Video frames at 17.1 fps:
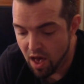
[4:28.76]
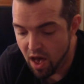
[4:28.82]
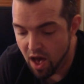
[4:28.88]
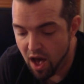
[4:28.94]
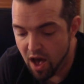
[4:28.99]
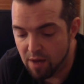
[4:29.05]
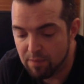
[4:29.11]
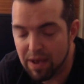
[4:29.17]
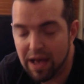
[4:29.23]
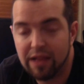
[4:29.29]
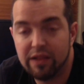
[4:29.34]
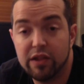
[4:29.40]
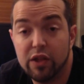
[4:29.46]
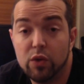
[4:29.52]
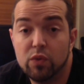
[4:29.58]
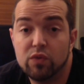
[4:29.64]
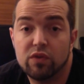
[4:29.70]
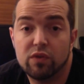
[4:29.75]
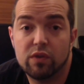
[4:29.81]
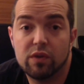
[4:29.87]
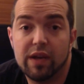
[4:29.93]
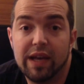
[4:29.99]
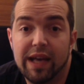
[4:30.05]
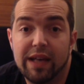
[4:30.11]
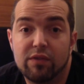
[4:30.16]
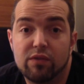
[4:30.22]
And loot,
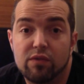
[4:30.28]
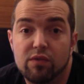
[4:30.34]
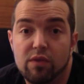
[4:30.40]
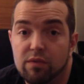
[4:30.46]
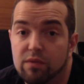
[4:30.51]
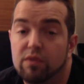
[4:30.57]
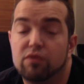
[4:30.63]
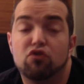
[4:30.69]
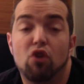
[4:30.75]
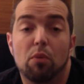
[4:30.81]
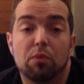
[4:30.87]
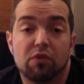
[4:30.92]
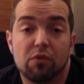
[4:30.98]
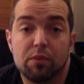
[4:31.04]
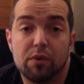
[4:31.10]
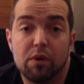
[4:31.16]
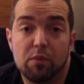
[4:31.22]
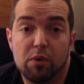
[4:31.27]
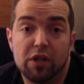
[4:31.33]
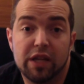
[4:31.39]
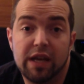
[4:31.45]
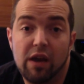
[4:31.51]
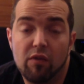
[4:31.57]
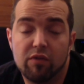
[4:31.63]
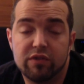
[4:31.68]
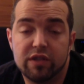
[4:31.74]
it drops from your
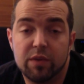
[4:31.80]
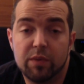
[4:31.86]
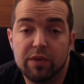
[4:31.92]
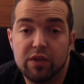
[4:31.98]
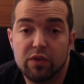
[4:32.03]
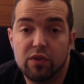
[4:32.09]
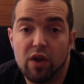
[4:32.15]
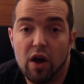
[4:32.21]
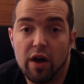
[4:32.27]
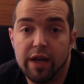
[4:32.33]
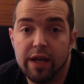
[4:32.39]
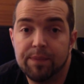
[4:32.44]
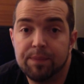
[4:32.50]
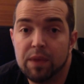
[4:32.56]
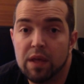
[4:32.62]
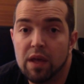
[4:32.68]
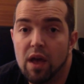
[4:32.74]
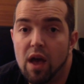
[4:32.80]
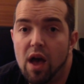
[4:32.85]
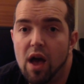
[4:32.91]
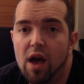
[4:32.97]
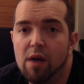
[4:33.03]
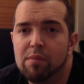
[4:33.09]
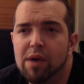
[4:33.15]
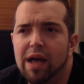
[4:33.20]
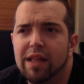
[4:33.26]
body obviously when you die,
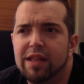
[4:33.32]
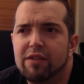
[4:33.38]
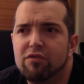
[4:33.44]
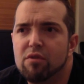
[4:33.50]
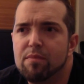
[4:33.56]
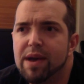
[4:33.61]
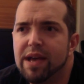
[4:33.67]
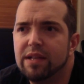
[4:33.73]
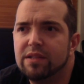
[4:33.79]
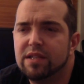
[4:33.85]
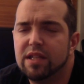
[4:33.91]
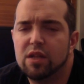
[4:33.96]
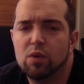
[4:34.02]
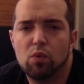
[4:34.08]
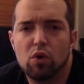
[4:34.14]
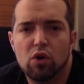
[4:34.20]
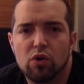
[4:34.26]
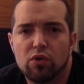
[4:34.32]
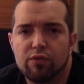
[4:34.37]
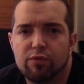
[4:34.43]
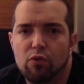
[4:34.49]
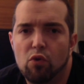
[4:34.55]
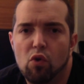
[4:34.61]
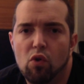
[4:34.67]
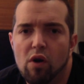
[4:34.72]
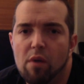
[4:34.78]
and it remains in the world
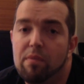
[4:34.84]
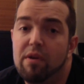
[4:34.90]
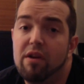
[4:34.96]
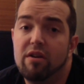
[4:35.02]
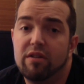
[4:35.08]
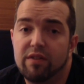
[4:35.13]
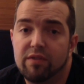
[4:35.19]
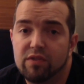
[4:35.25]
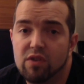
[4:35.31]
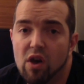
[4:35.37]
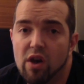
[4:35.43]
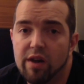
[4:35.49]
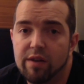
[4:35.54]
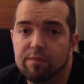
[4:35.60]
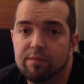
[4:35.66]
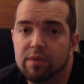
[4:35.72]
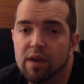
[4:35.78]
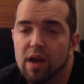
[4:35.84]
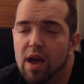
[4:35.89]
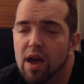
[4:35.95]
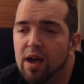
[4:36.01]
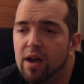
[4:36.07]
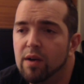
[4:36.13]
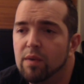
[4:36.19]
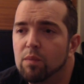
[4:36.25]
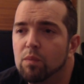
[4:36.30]
for a period of time.
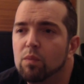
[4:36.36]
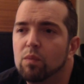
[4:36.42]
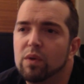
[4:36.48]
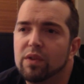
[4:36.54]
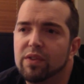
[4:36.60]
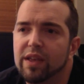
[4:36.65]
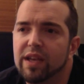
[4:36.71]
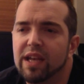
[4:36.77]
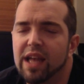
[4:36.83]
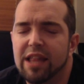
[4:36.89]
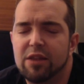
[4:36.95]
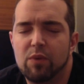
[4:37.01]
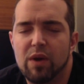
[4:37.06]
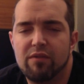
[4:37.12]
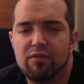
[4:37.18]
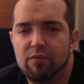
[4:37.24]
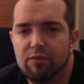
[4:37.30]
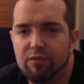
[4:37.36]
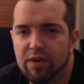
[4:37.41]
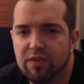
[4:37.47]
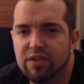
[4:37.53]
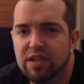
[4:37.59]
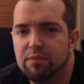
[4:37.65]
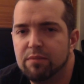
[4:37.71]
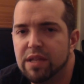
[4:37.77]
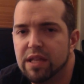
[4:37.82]
We're thinking anywhere from
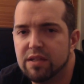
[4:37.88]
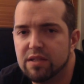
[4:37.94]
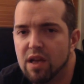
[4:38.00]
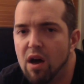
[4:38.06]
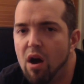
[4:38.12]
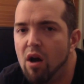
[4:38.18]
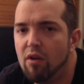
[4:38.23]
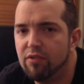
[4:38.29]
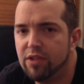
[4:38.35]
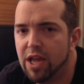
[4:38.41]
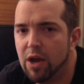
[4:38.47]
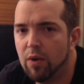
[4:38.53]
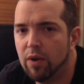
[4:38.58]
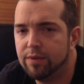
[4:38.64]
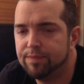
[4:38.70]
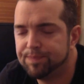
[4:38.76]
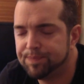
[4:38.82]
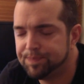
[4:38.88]
15 minutes to half an hour.